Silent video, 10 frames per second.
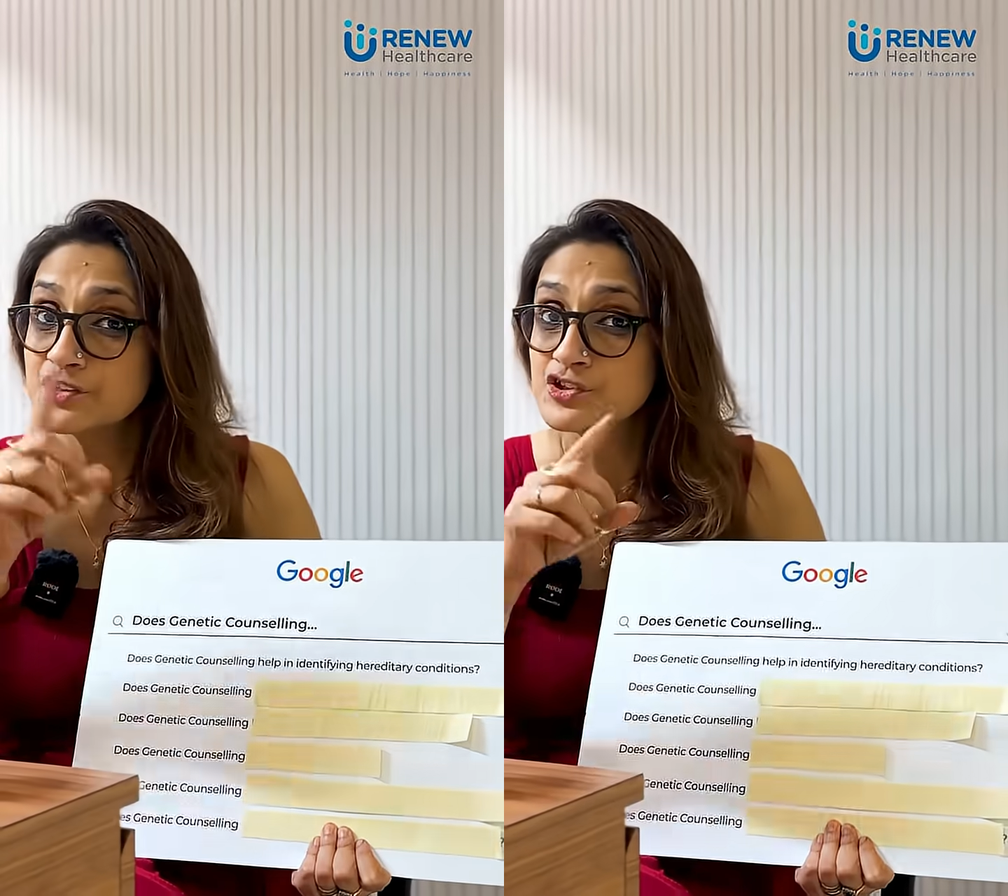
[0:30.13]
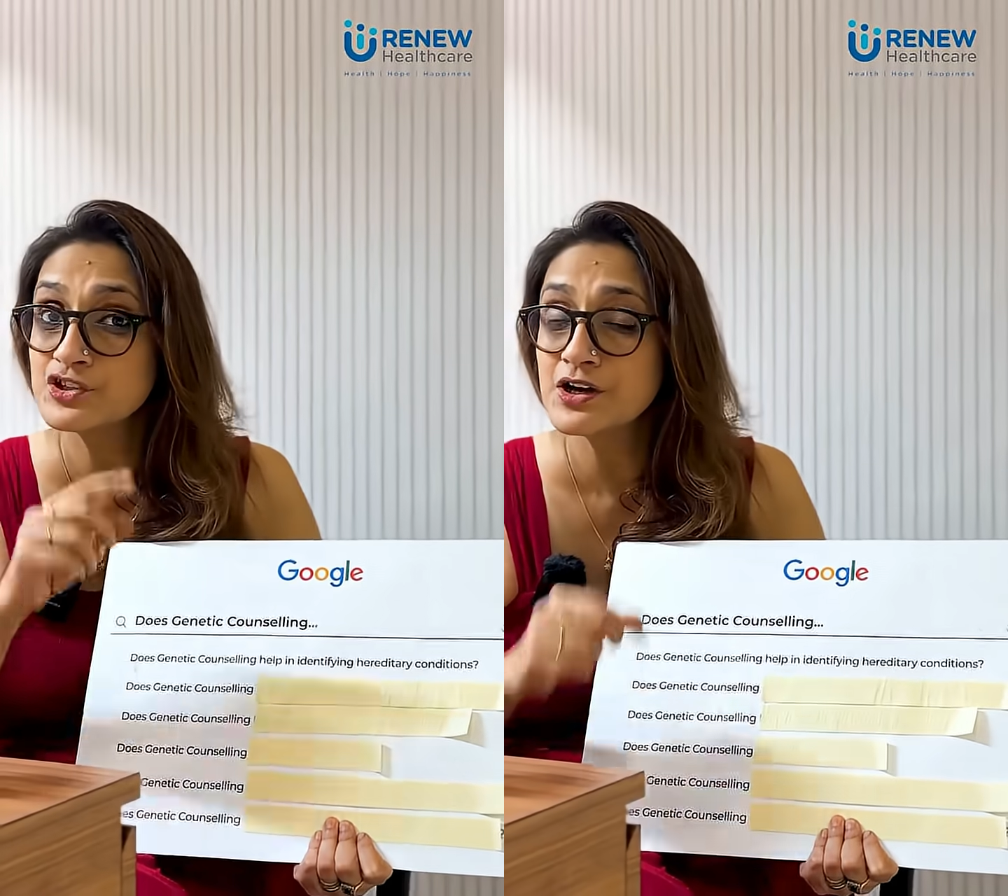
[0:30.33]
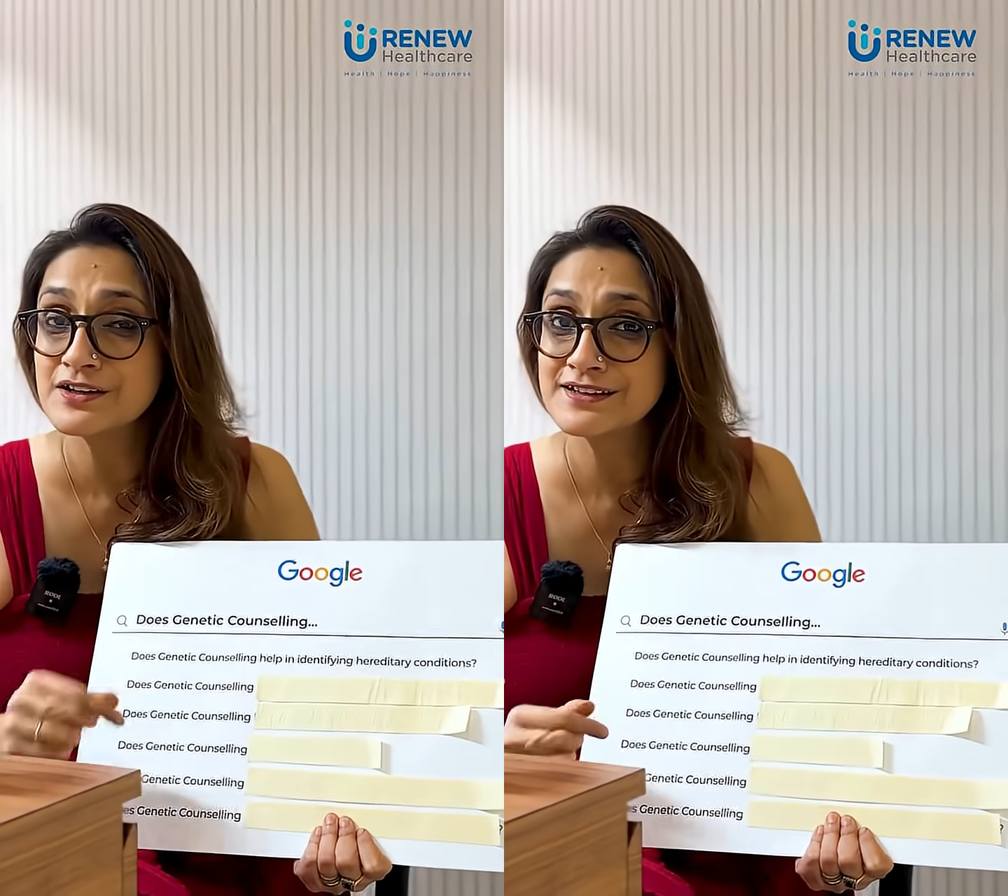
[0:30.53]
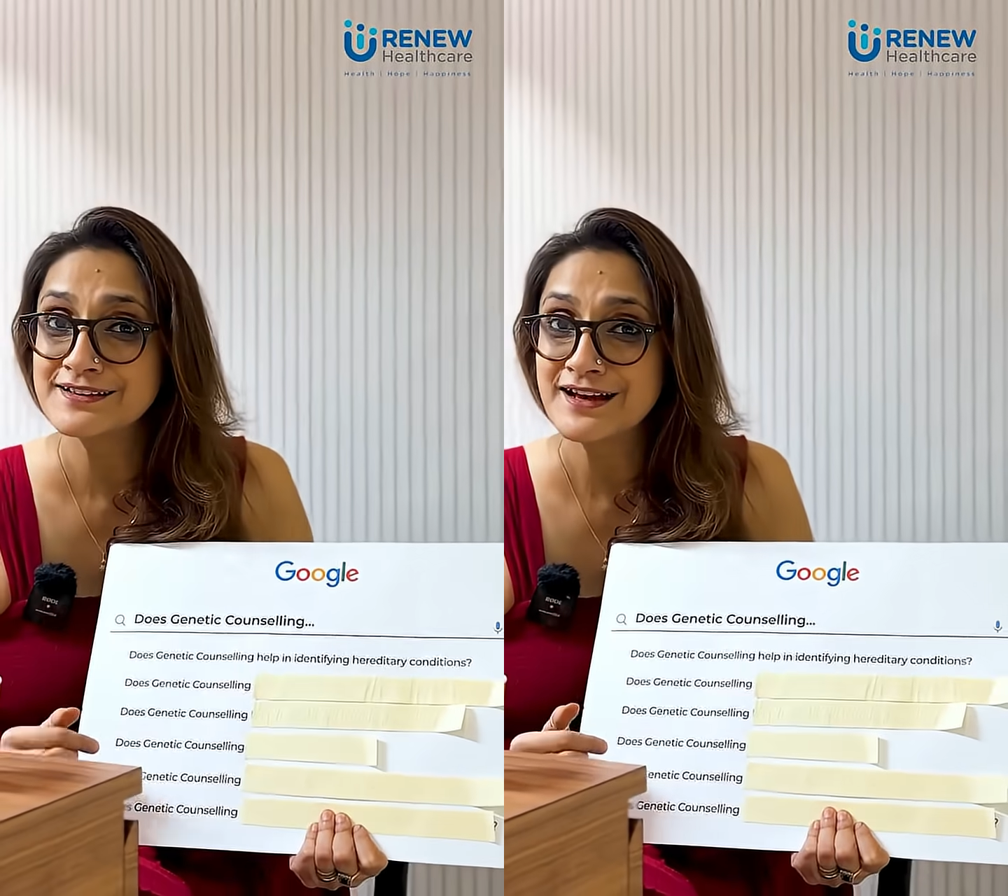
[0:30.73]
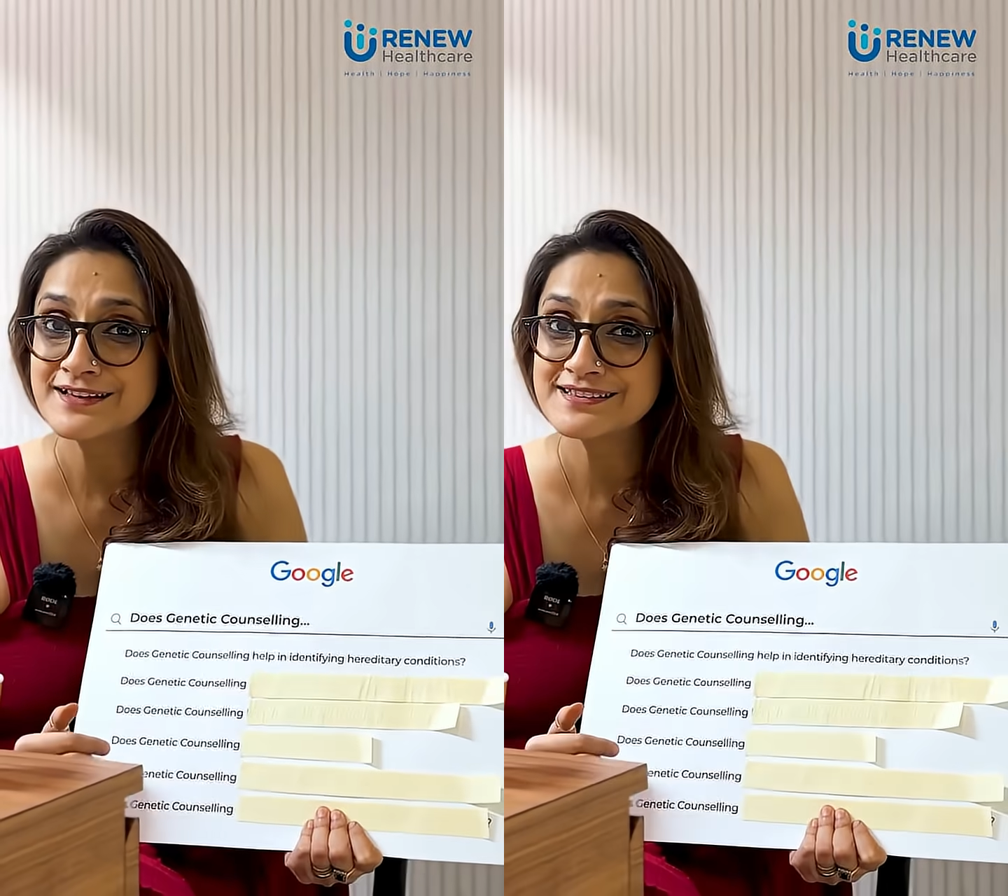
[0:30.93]
Sure it
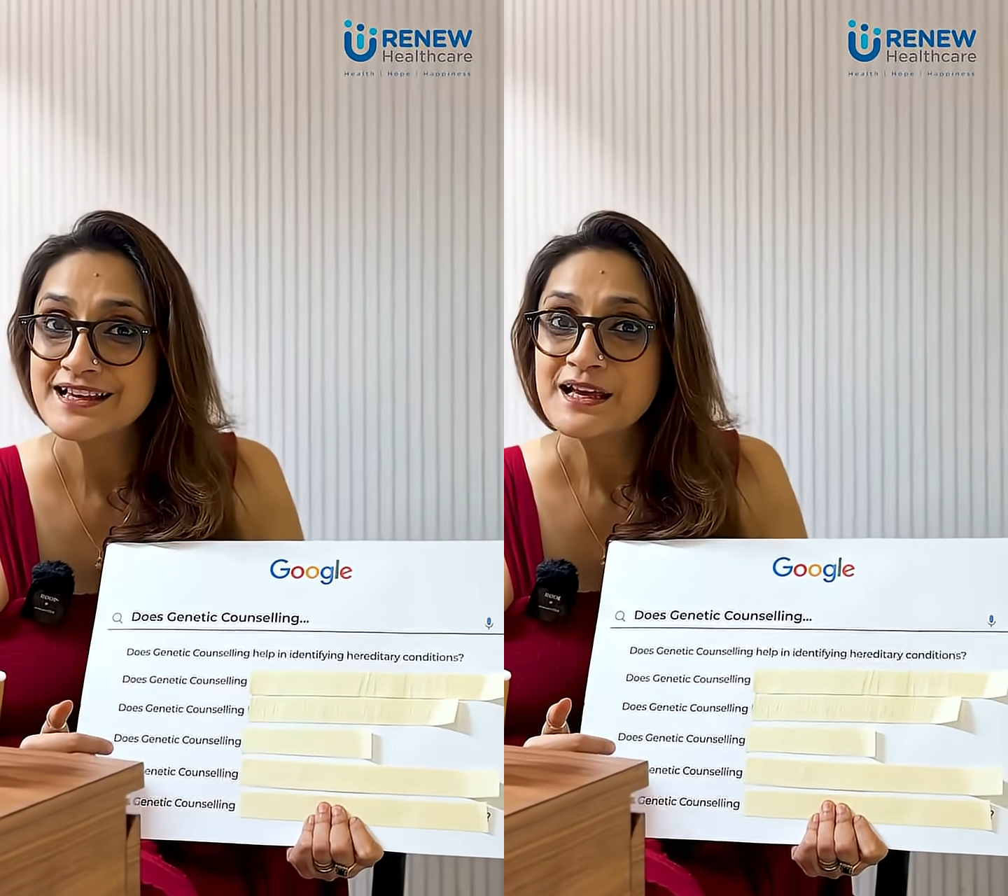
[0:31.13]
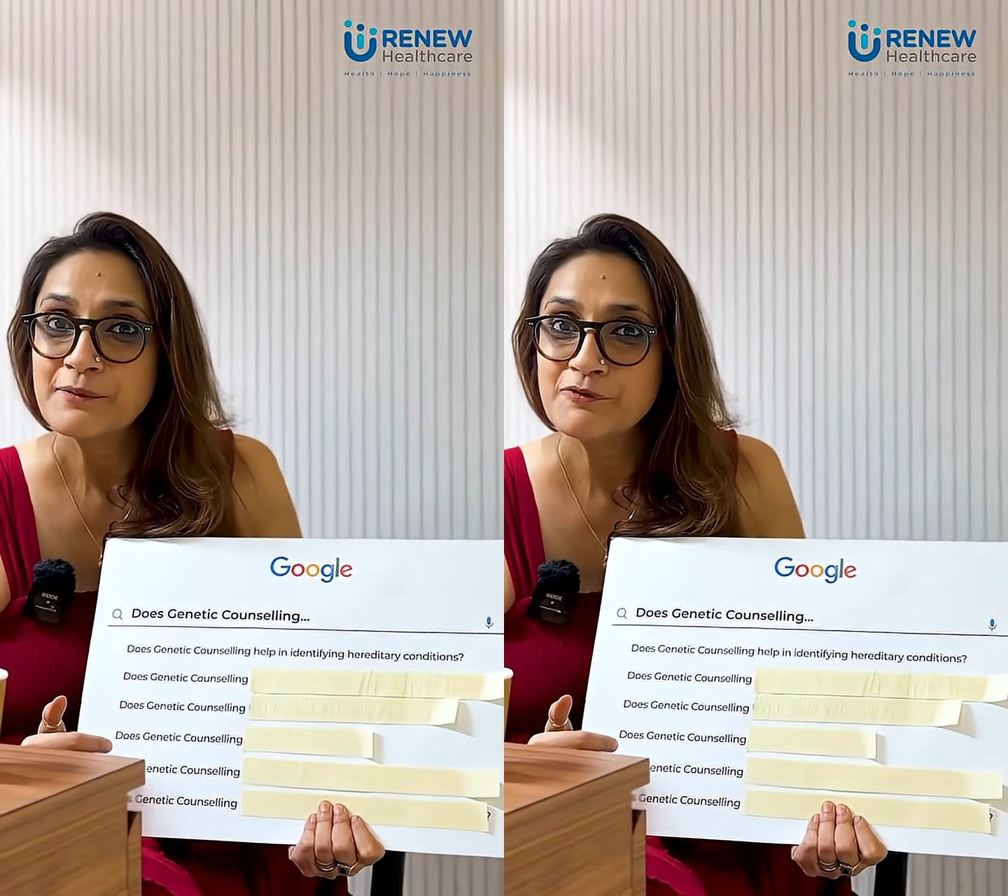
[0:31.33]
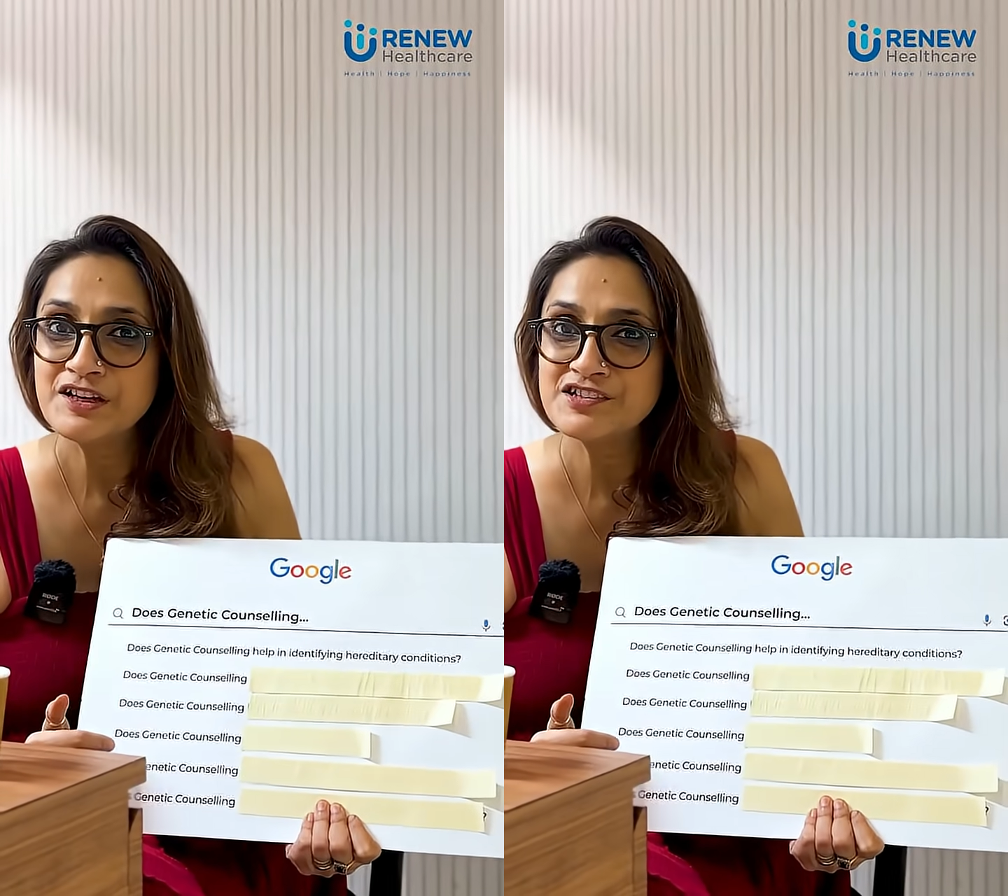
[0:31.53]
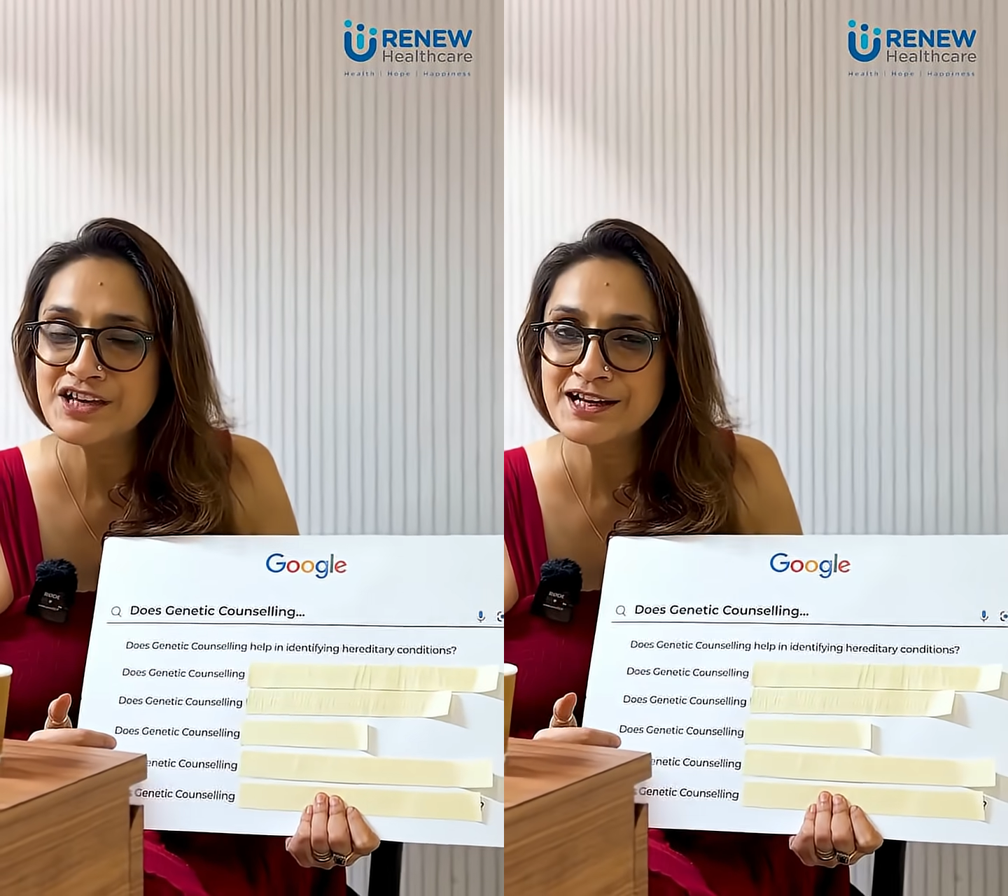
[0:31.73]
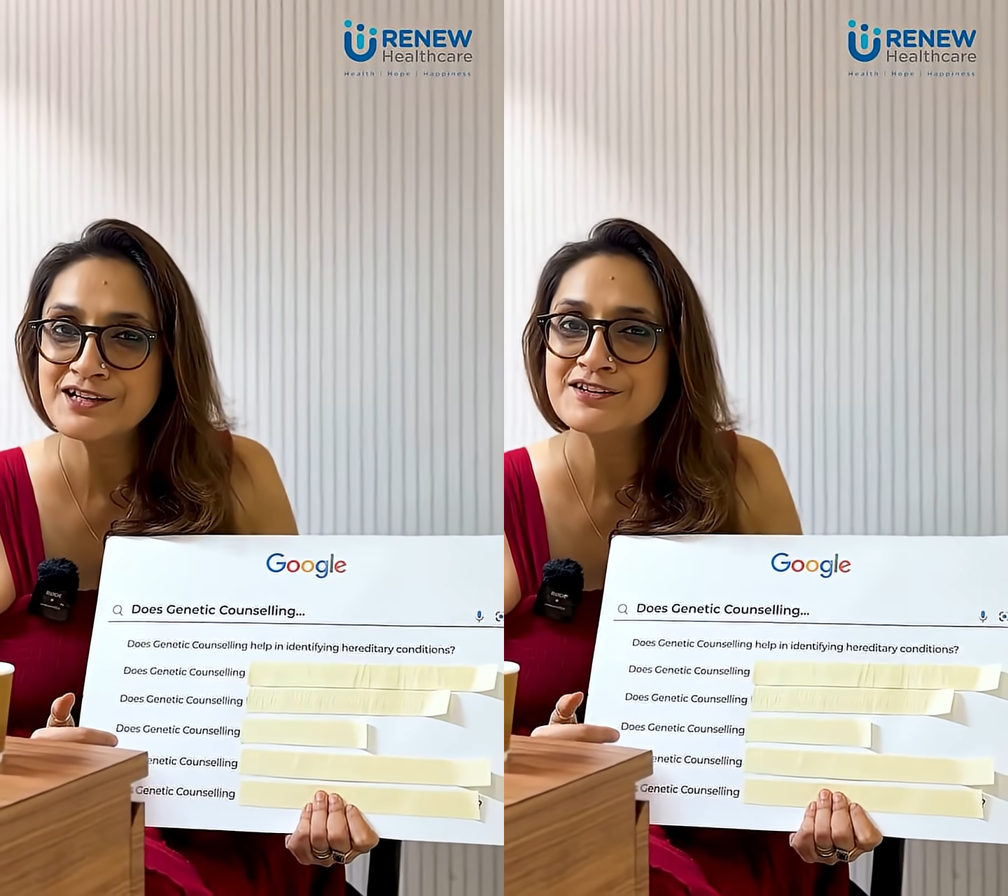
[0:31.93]
does. We
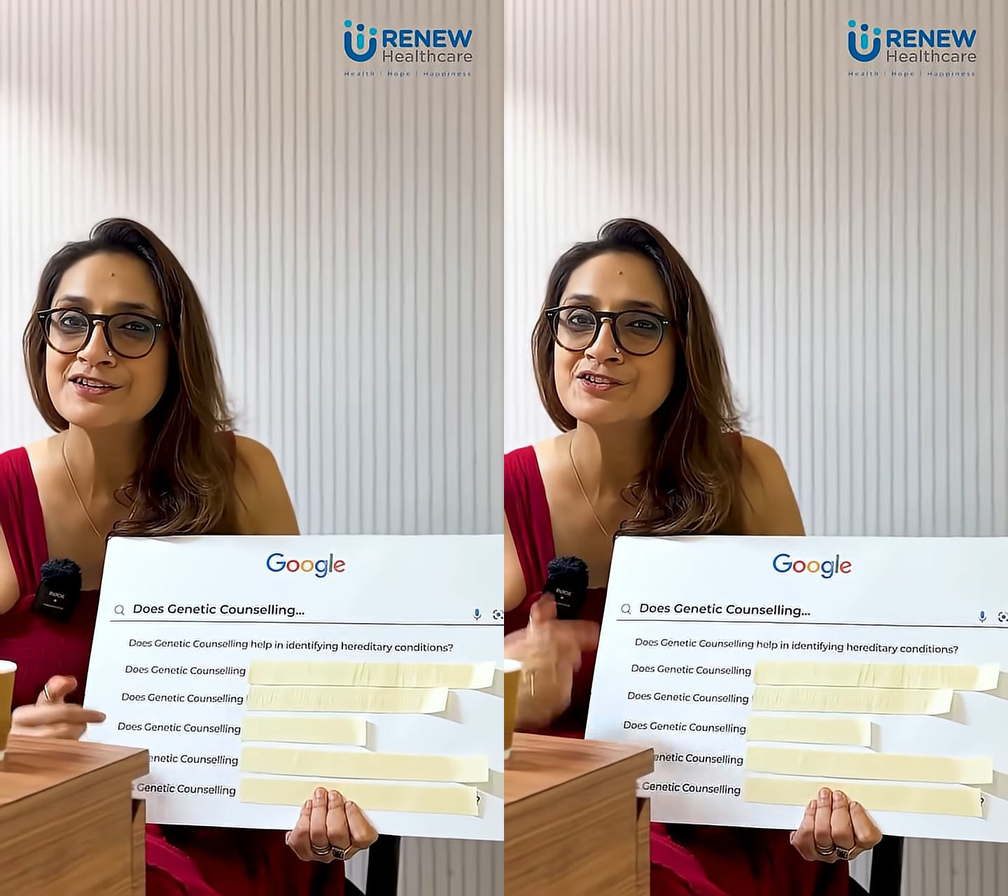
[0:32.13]
check the